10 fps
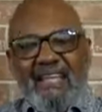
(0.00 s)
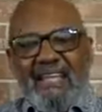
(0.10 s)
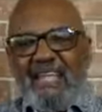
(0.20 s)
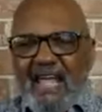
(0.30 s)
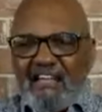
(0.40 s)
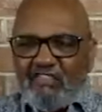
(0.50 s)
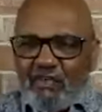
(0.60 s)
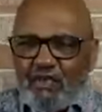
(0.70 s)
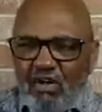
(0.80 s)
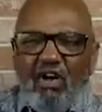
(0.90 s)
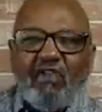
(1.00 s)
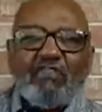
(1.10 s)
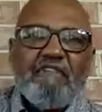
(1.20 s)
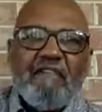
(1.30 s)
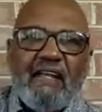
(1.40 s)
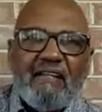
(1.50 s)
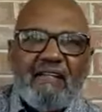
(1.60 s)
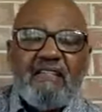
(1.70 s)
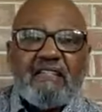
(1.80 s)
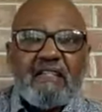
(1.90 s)
He has to cultivate
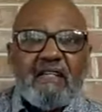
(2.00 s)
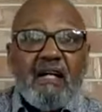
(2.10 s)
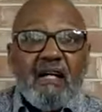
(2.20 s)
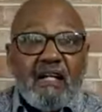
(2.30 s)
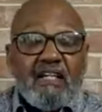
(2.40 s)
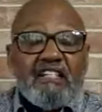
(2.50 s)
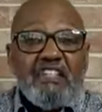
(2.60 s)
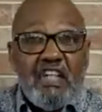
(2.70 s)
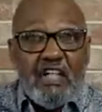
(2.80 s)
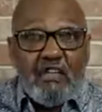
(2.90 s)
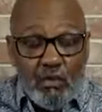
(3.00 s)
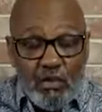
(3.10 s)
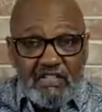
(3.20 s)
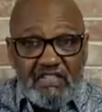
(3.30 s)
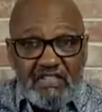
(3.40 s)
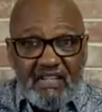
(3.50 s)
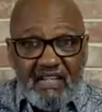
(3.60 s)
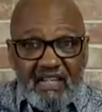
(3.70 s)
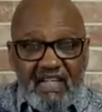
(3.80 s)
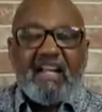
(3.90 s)
this continuance
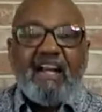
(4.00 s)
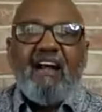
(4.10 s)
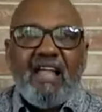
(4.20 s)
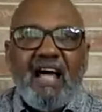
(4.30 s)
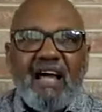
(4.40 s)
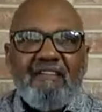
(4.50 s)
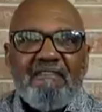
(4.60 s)
in our life.